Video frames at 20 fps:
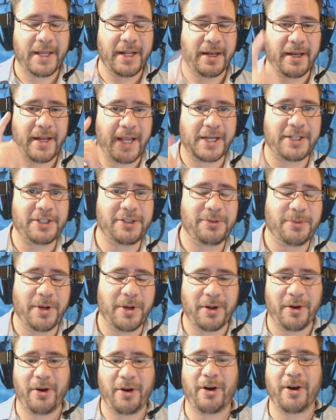Next
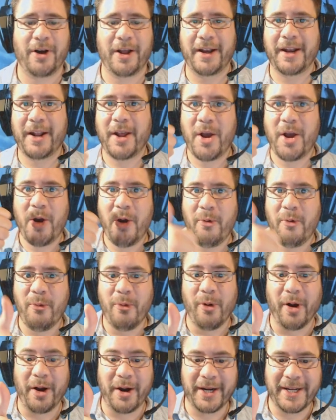one on.
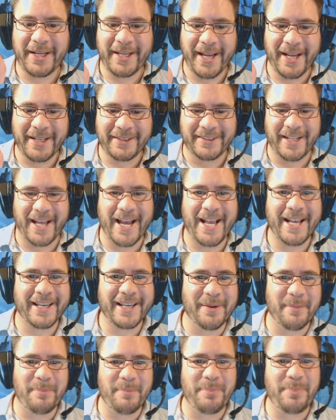Working like
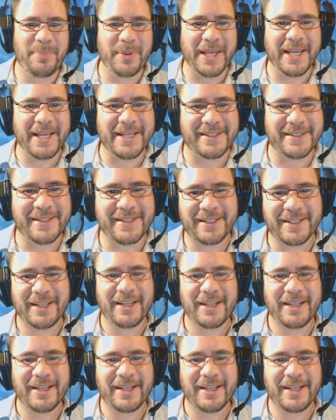a beast.